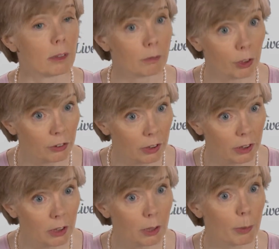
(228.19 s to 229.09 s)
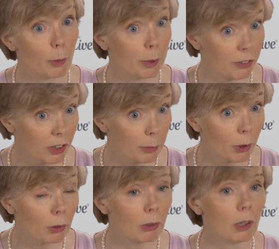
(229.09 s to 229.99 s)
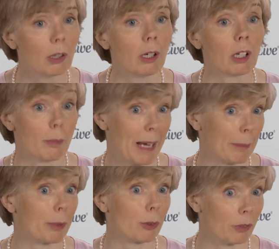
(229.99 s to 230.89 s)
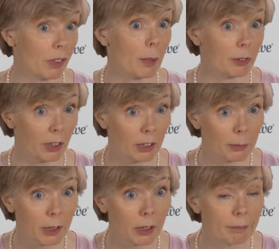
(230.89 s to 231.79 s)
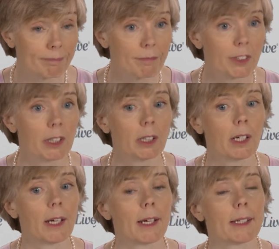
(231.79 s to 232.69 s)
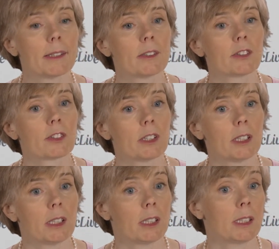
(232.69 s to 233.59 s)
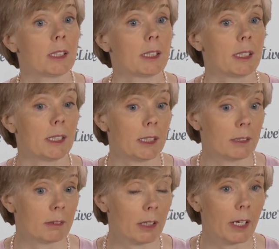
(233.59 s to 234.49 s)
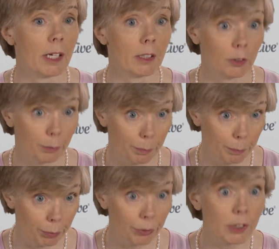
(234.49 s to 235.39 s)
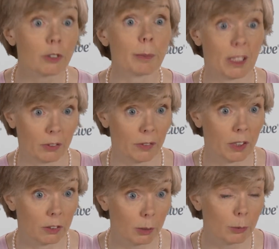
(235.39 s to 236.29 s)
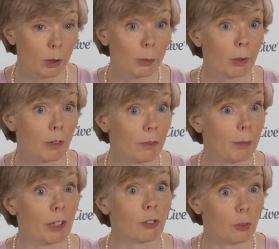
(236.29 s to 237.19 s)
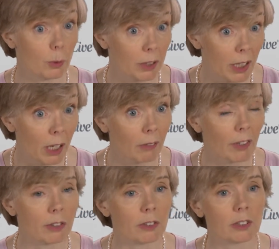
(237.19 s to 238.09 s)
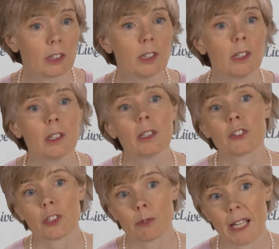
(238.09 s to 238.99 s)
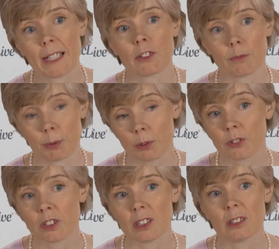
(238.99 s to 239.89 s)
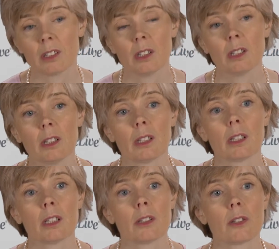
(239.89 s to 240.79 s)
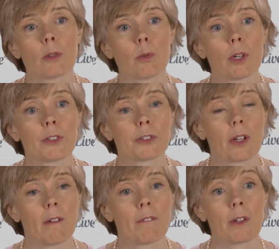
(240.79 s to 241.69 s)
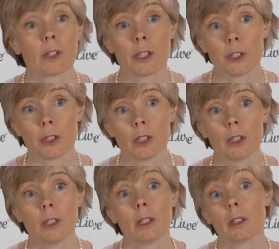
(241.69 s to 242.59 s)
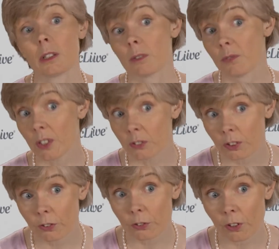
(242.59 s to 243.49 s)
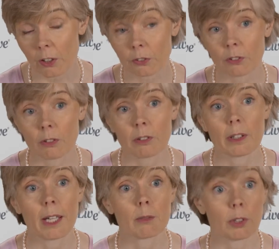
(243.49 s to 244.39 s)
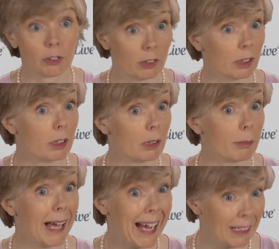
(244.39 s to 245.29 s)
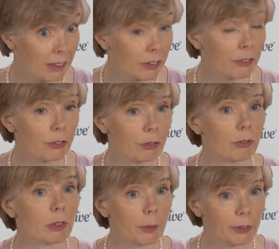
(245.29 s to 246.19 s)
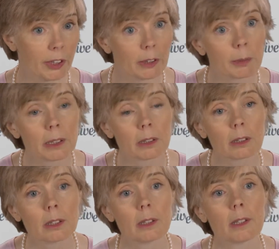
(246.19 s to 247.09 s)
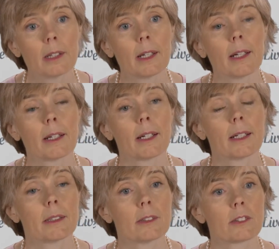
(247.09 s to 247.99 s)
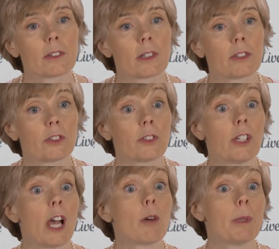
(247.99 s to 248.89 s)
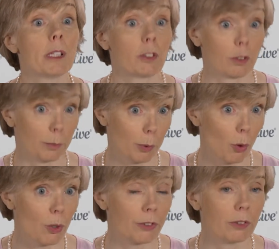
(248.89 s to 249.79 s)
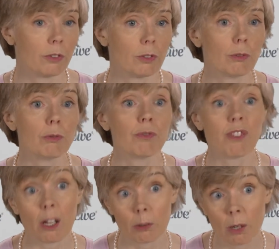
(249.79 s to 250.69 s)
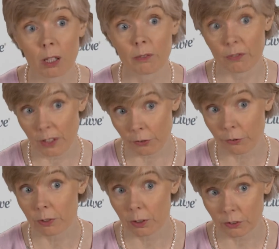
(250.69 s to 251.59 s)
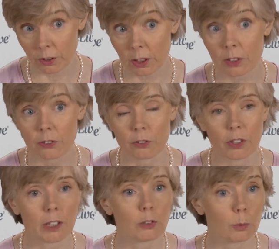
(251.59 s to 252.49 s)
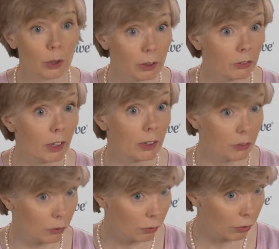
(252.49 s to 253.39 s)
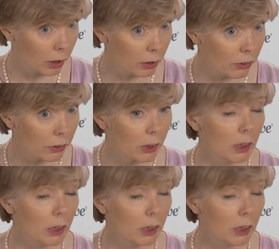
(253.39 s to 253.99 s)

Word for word: ruxolitinib or placebo on a backbone of capecitabine, and in a pre-specified subgroup of patients with an elevated C-reactive protein, uh, there was a fairly convincing suggestion that ruxolitinib added to capecitabine, and this is now being explored in two follow-on phase three studies, the Janus one and Janus two trials,